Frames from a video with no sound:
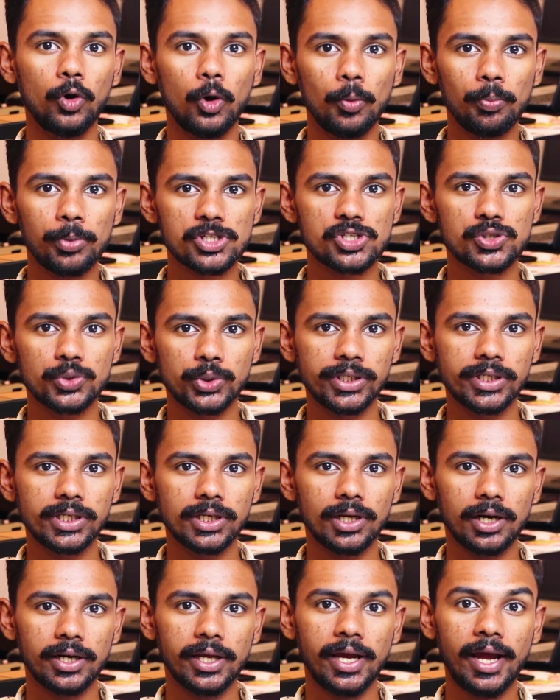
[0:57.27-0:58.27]
opportunity
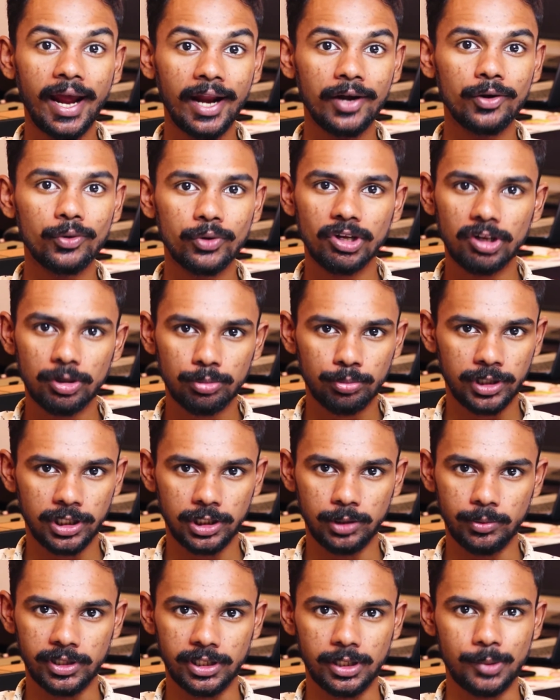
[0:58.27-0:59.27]
on Android development.
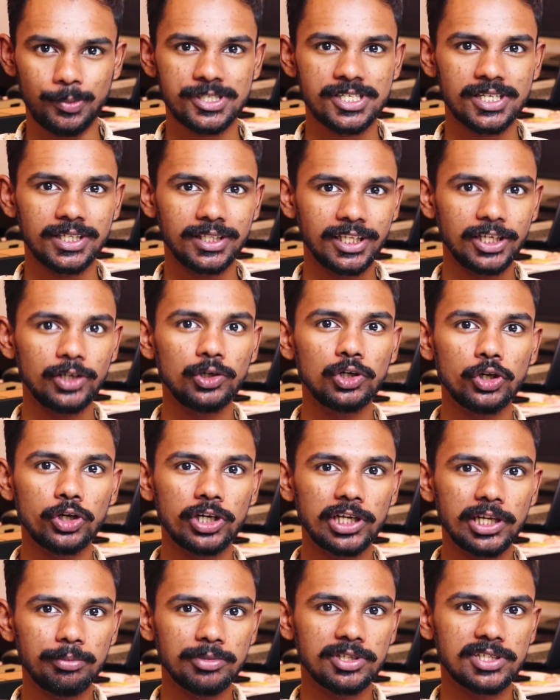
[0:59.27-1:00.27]
But there is a
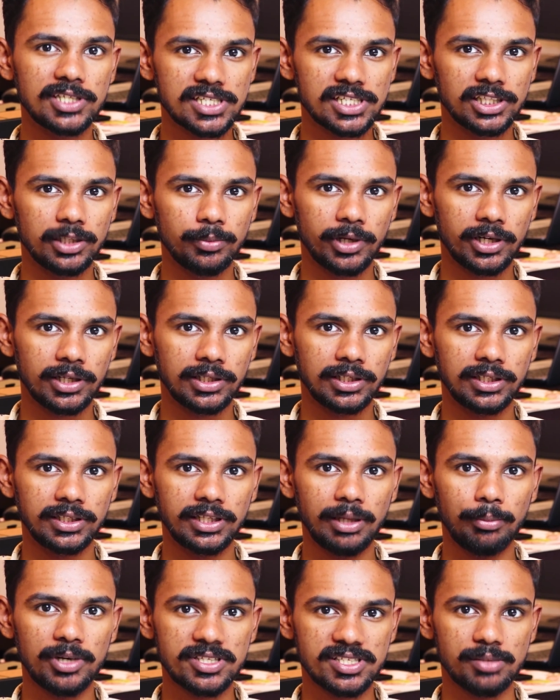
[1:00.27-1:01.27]
limitation to
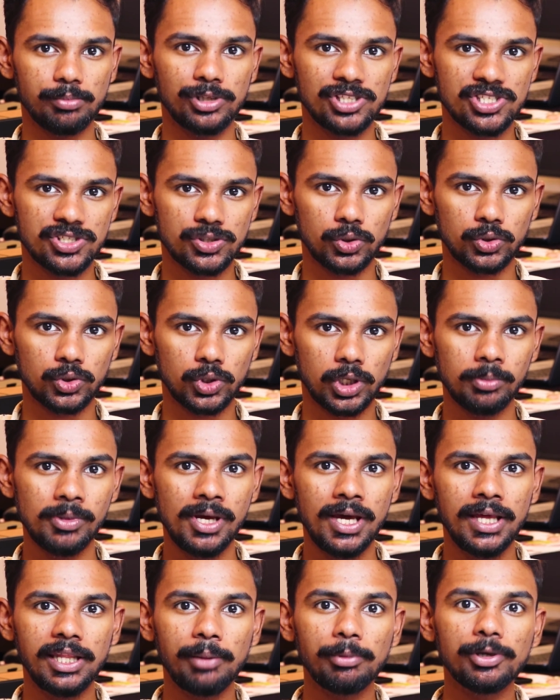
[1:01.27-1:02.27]
the
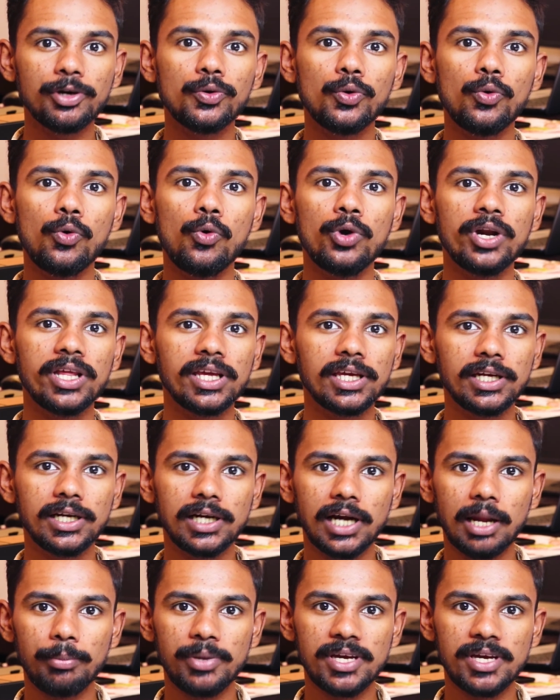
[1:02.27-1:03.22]
coding and